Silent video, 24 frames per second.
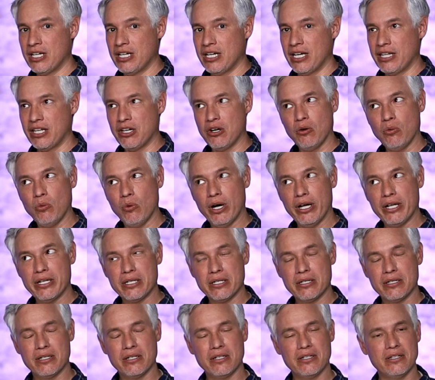And they don't want
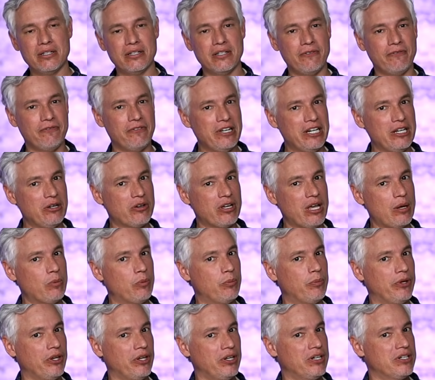the video
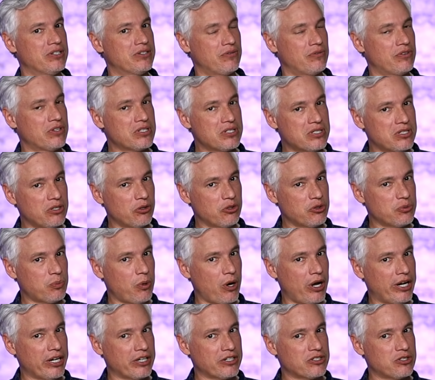capabilities of the stills
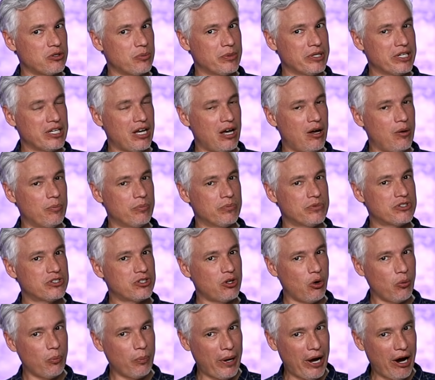products to become
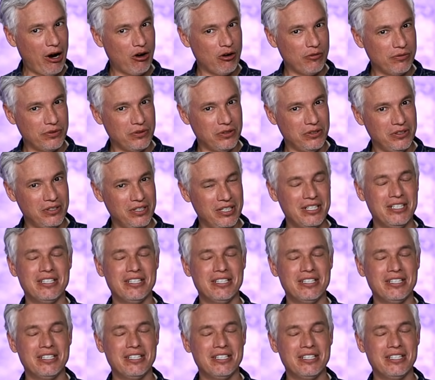so powerful